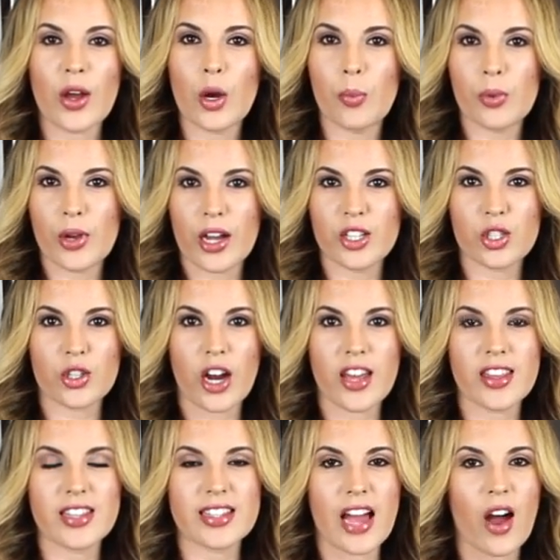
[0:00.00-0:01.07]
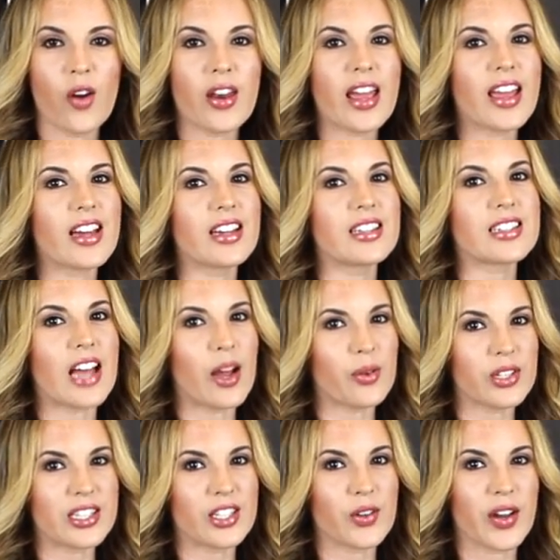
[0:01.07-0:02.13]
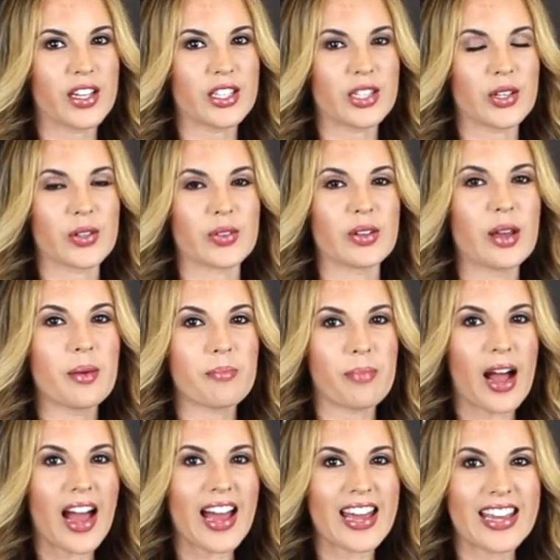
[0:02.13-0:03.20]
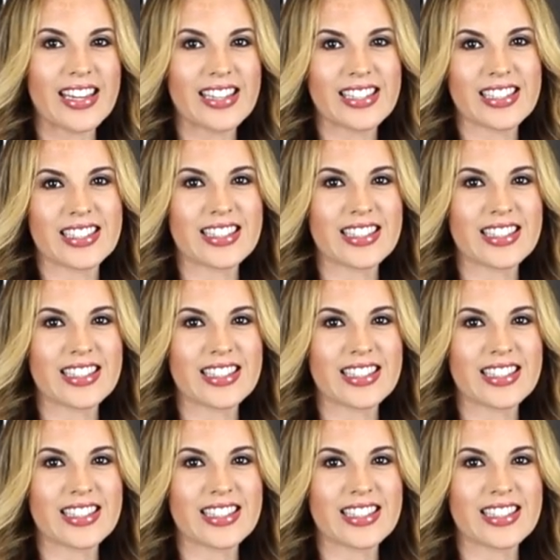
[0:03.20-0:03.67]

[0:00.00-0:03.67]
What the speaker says: I hope you guys try these out, and I will see you guys soon. Bye!